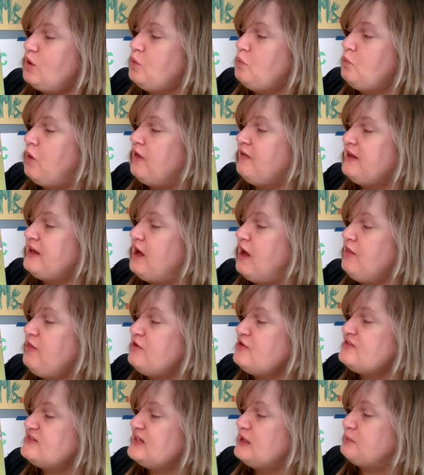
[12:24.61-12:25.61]
While the
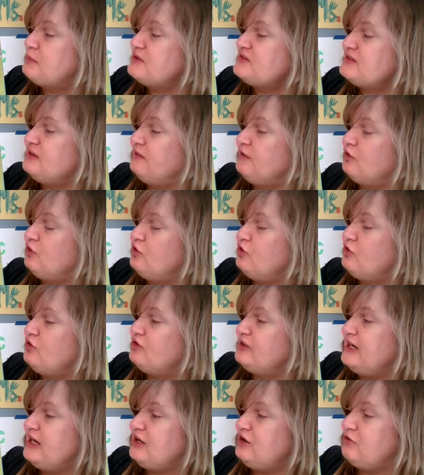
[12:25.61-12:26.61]
other zebras in the
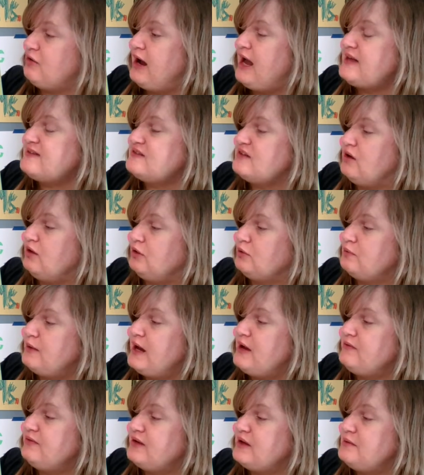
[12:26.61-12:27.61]
herd eat grass all
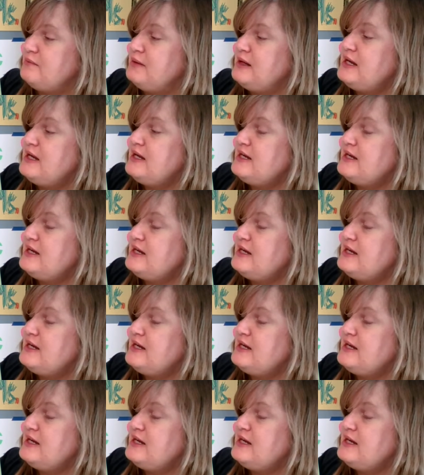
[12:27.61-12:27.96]
around them,